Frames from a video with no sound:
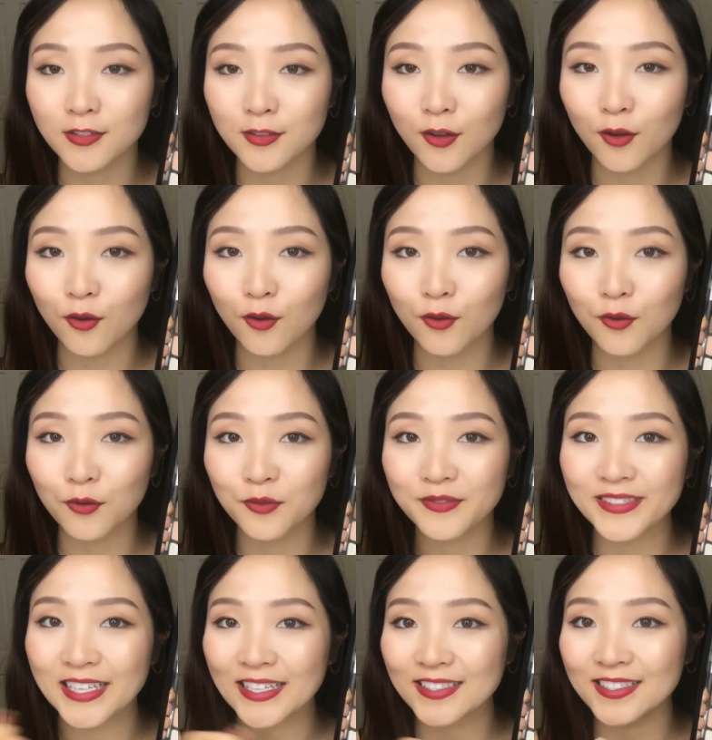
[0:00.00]

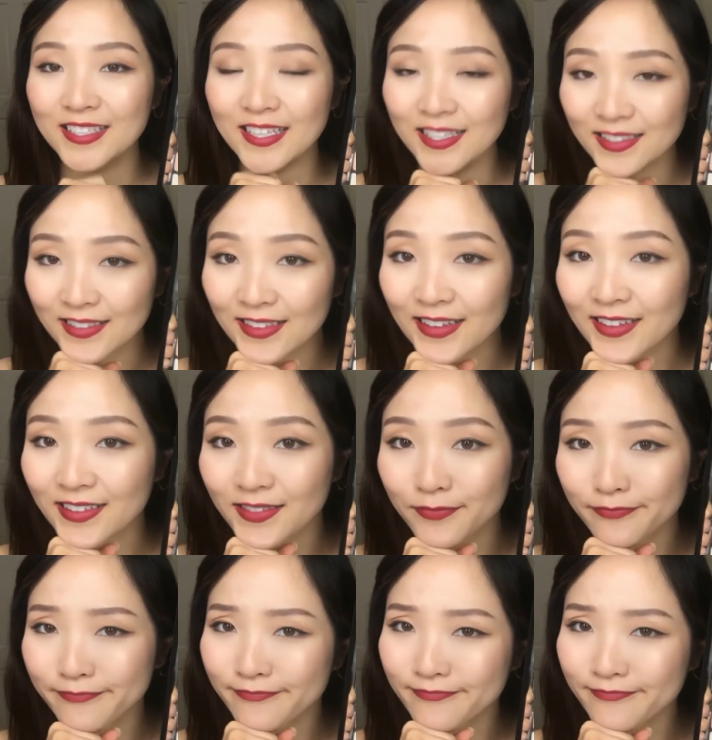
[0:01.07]
so that's kind of like